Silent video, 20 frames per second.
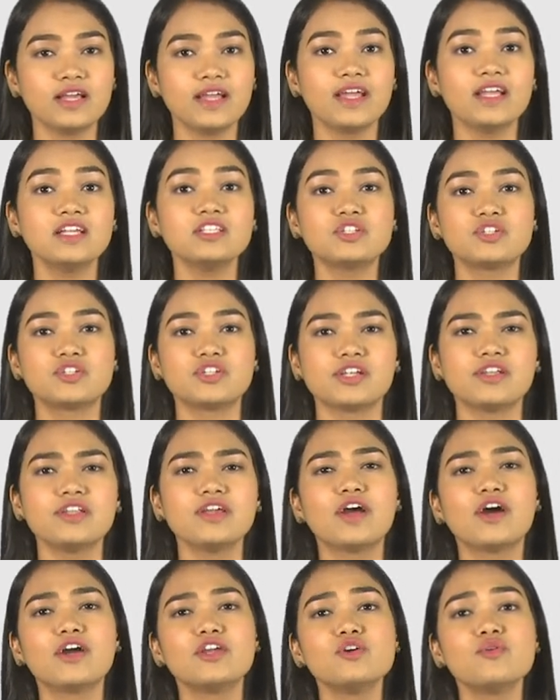Instead,
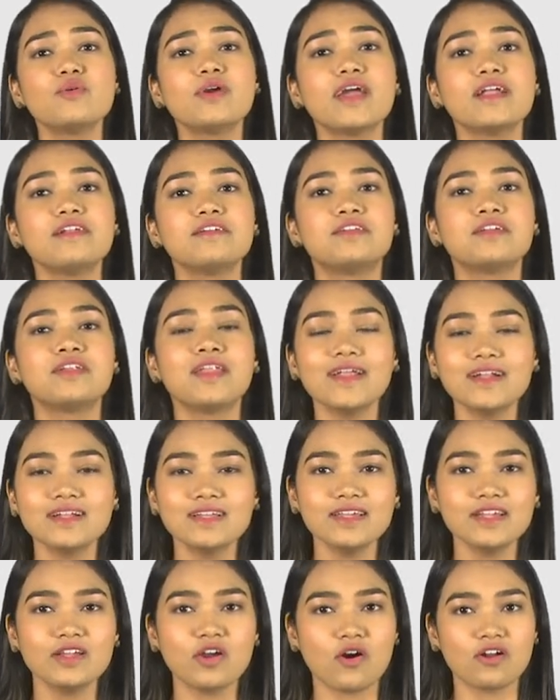you can
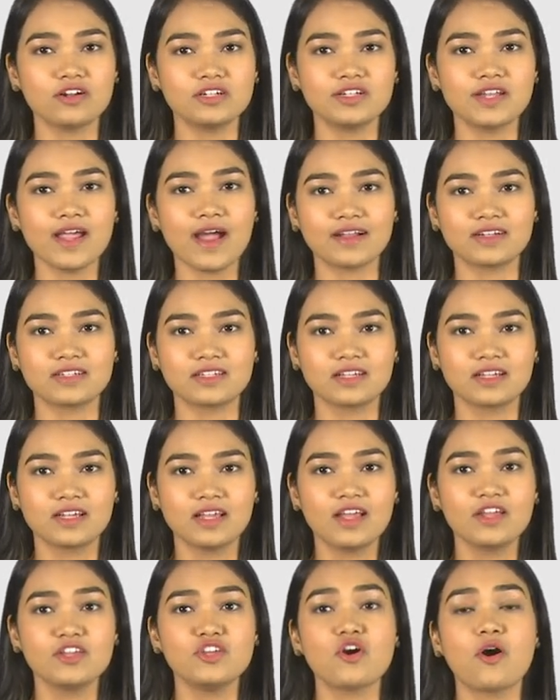directly contact
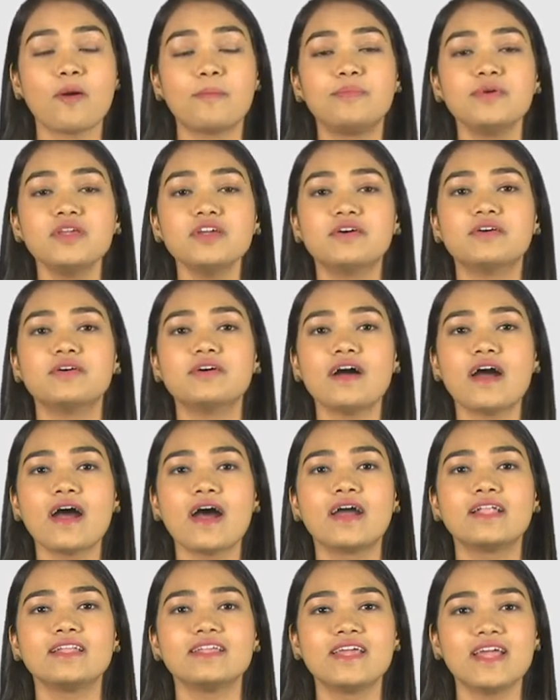your peer
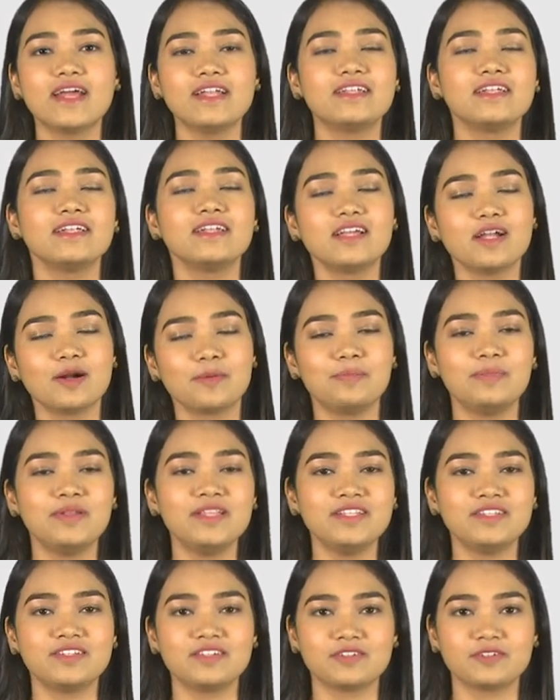and get it
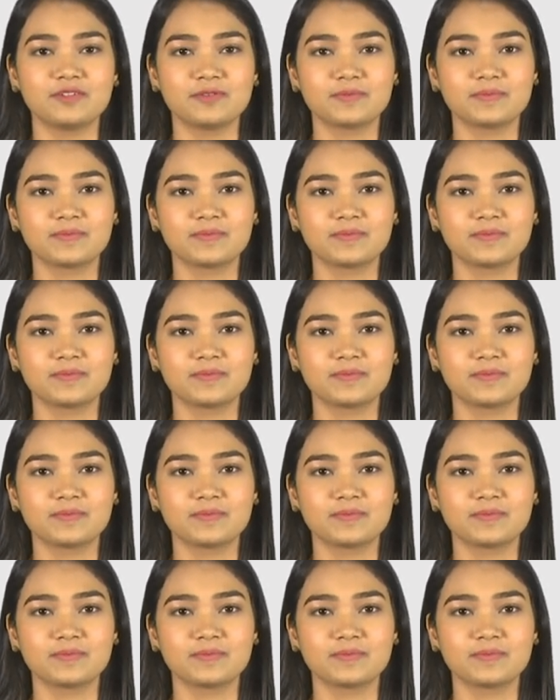completed.